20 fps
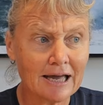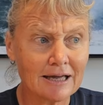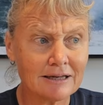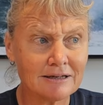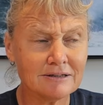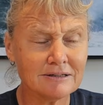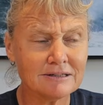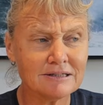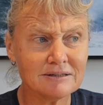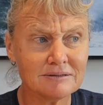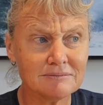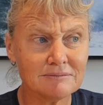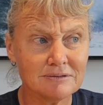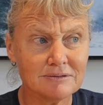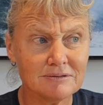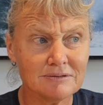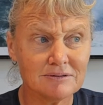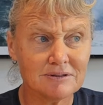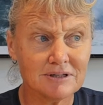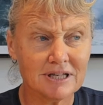can
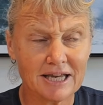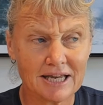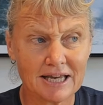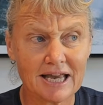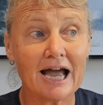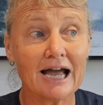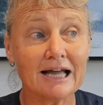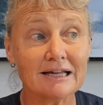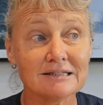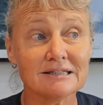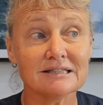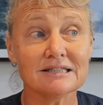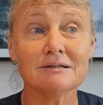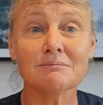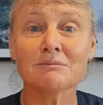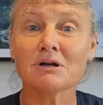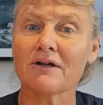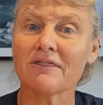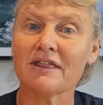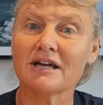
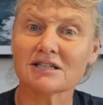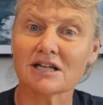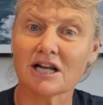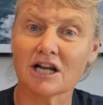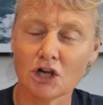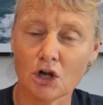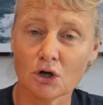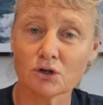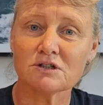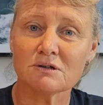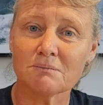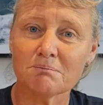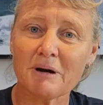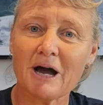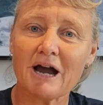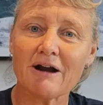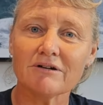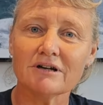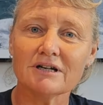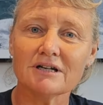seem like there's a lot
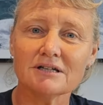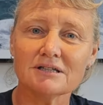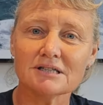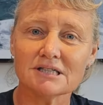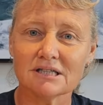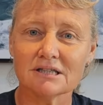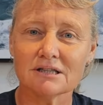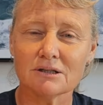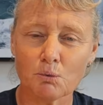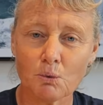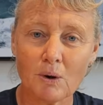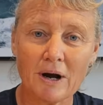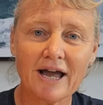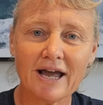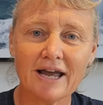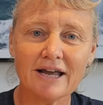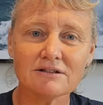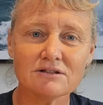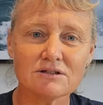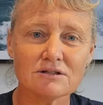of barriers in the
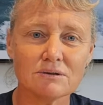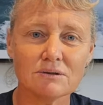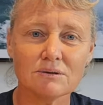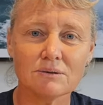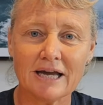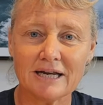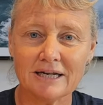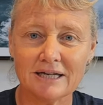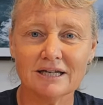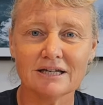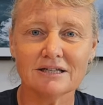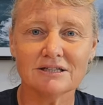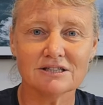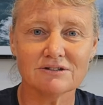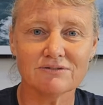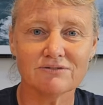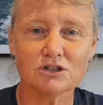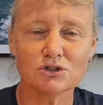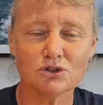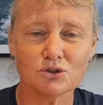way to any
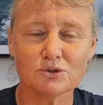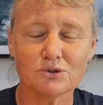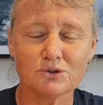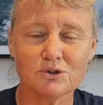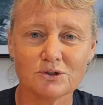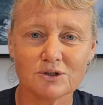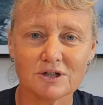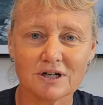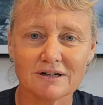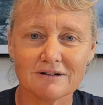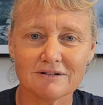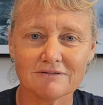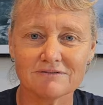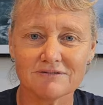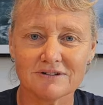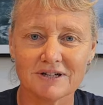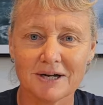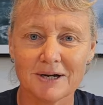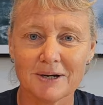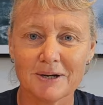individual who kind
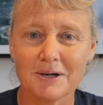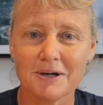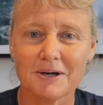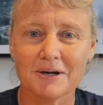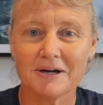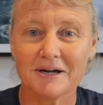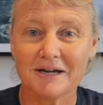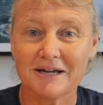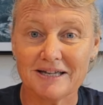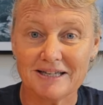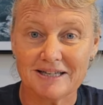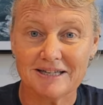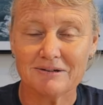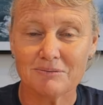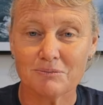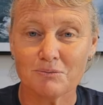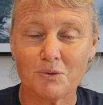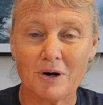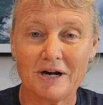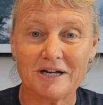of
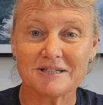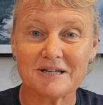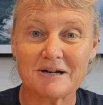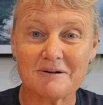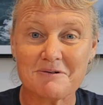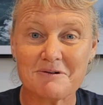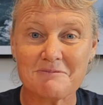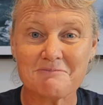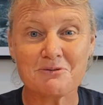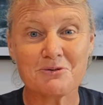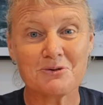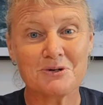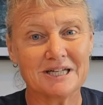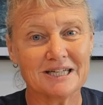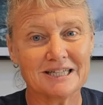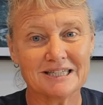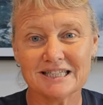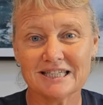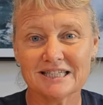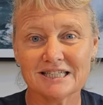wakes up one
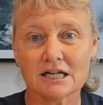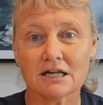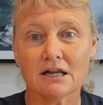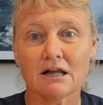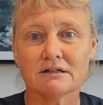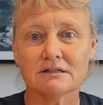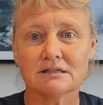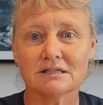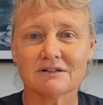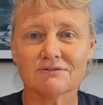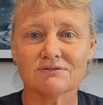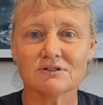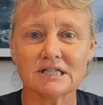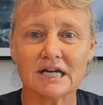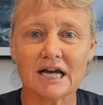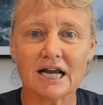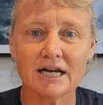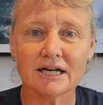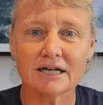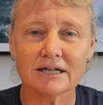morning and says, "I'd like to give
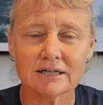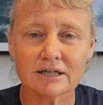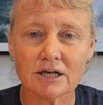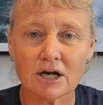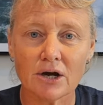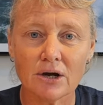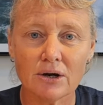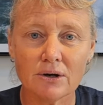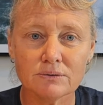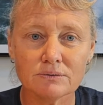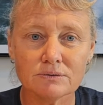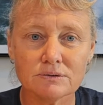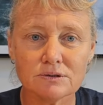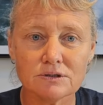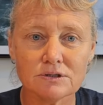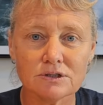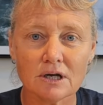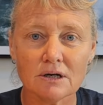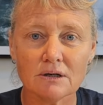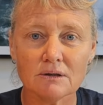sailing a go."
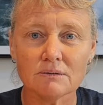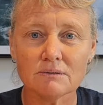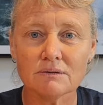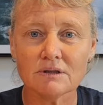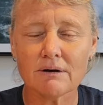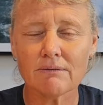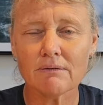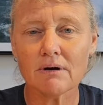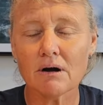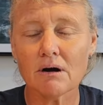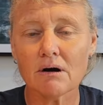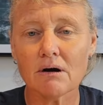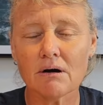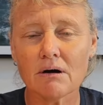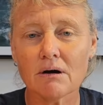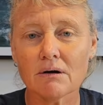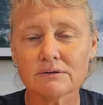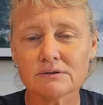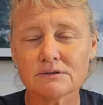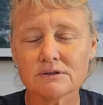So there
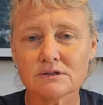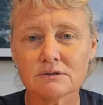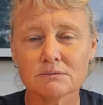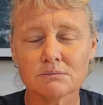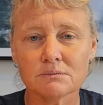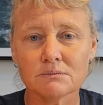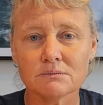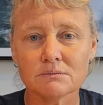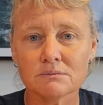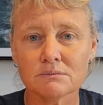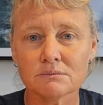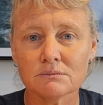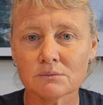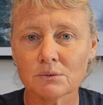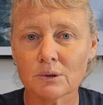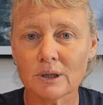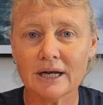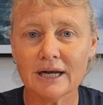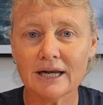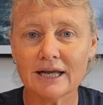are some
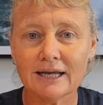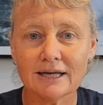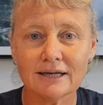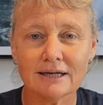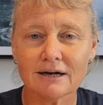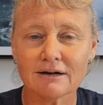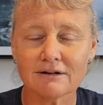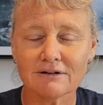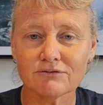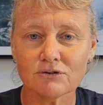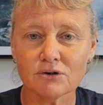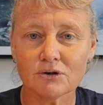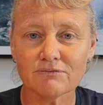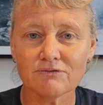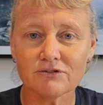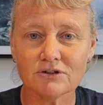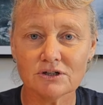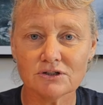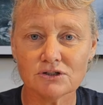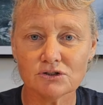really kind of
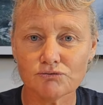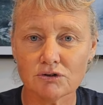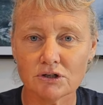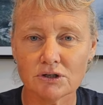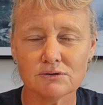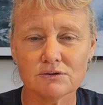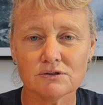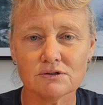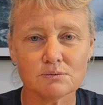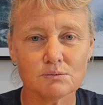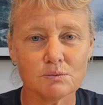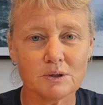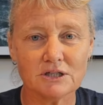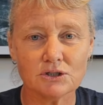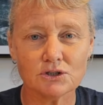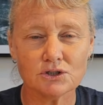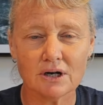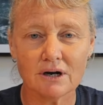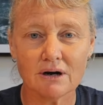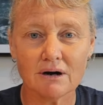obvious routes,
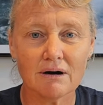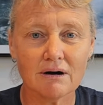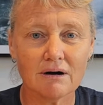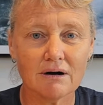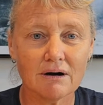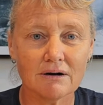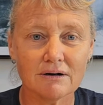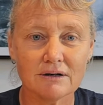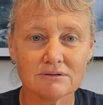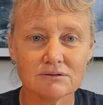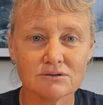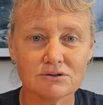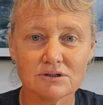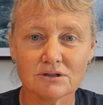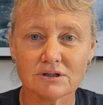which are